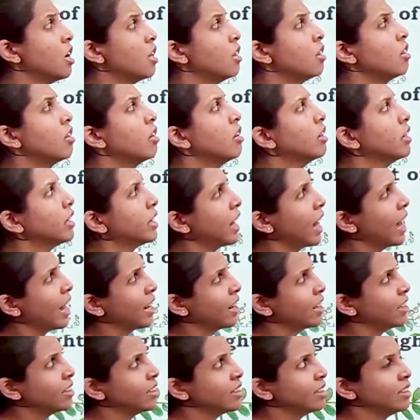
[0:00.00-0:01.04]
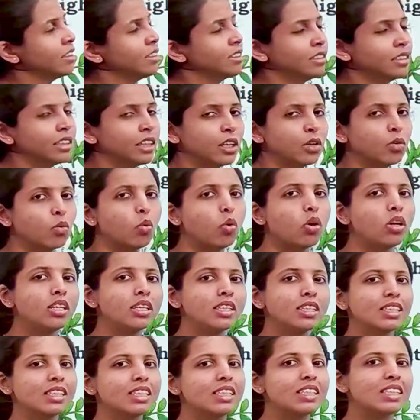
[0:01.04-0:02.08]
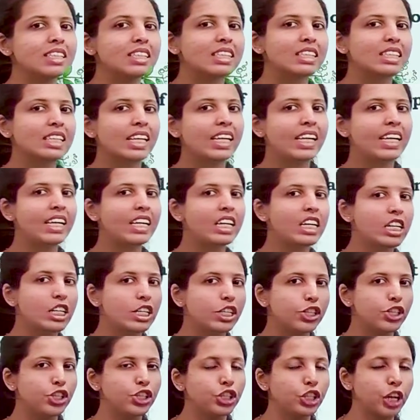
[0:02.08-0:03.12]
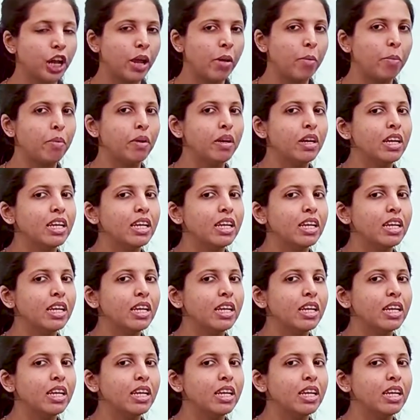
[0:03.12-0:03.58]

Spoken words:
Third characteristic was seed shape.